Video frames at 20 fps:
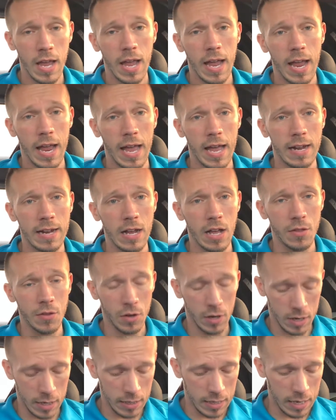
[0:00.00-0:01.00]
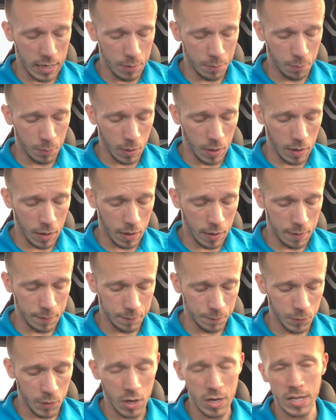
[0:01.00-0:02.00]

and uh, they're gonna keep uh, they're